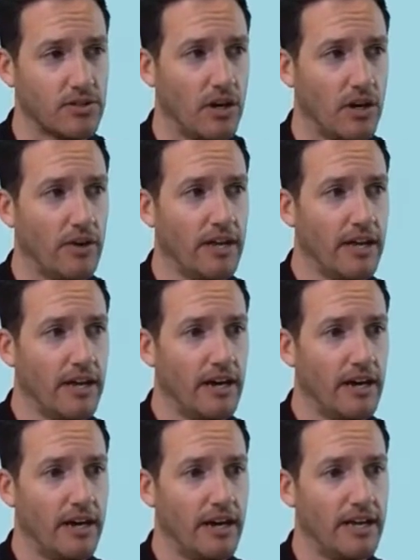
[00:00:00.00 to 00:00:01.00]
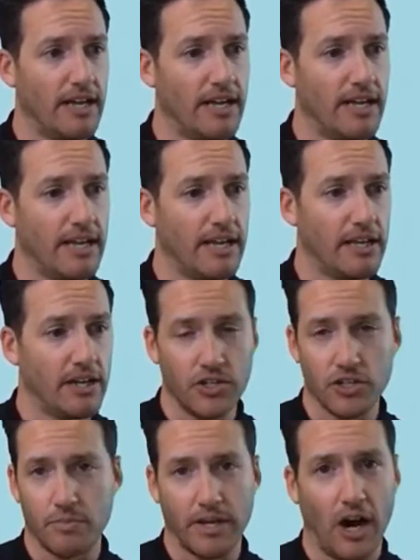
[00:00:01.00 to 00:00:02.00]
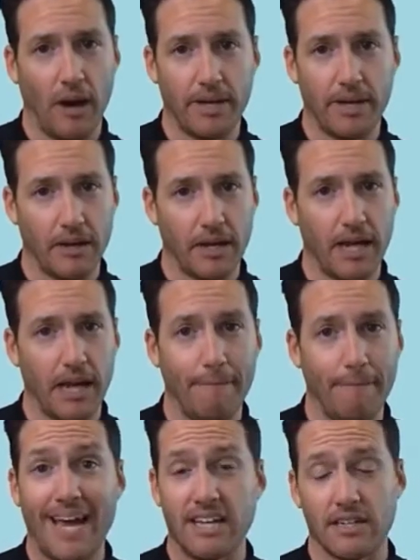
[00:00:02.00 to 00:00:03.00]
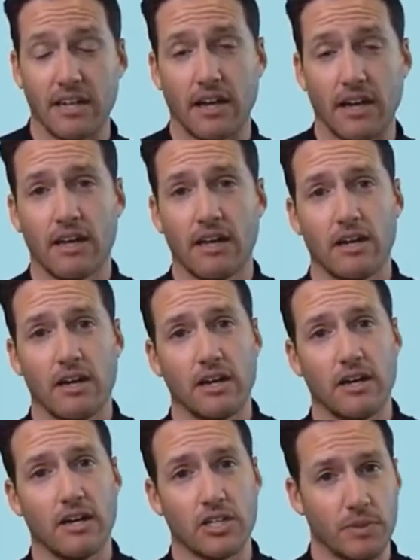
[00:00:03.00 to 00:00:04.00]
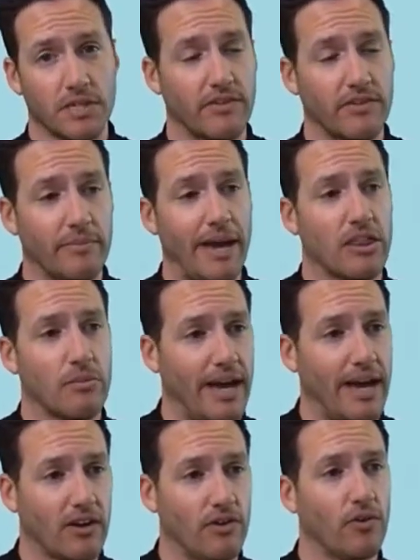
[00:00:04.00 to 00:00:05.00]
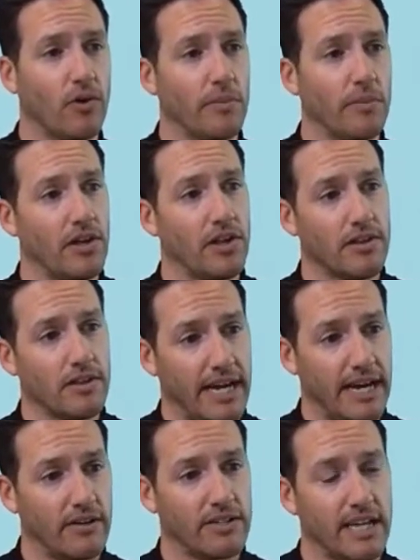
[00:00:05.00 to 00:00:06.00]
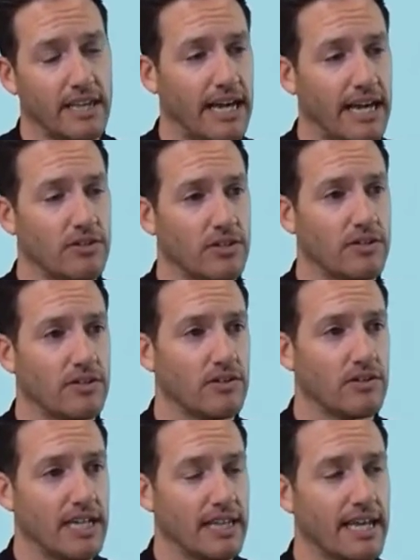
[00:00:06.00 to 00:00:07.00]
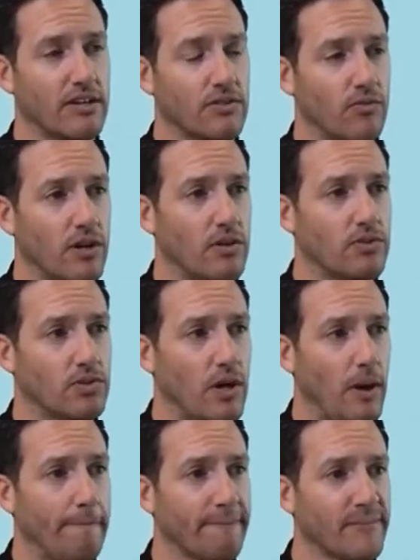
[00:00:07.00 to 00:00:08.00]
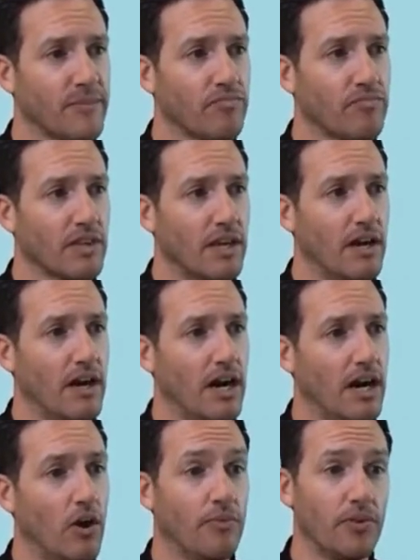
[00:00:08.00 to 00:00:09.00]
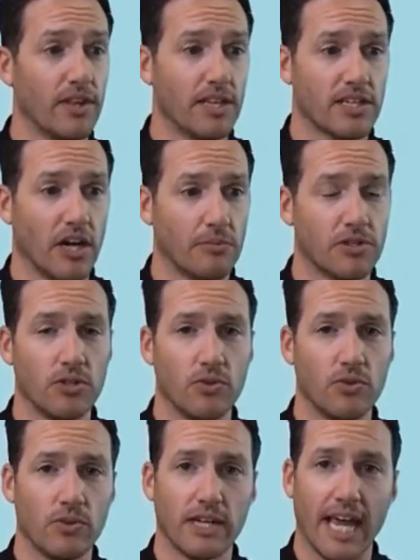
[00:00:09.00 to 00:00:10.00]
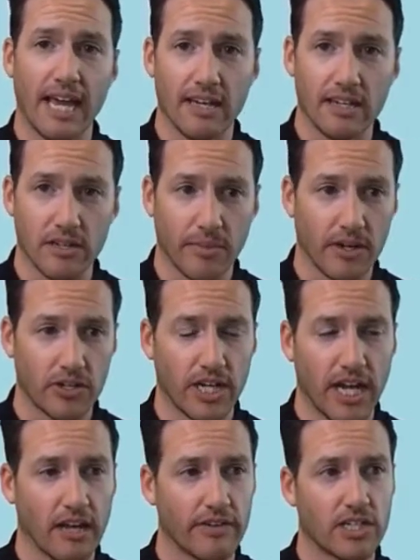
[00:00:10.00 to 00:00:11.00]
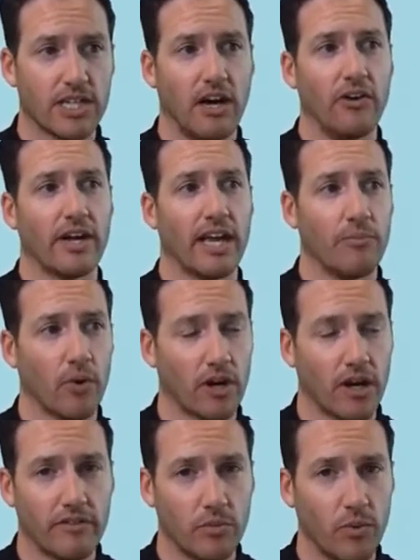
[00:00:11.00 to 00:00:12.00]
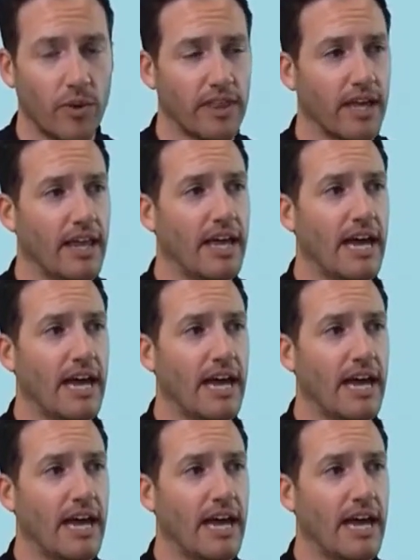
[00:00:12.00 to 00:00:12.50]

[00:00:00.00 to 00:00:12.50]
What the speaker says: So you'll just be copying and pasting a specific mathematical formula down 10,000 rows. So hopefully this helps you gain some understanding of Excel and get more comfortable with it.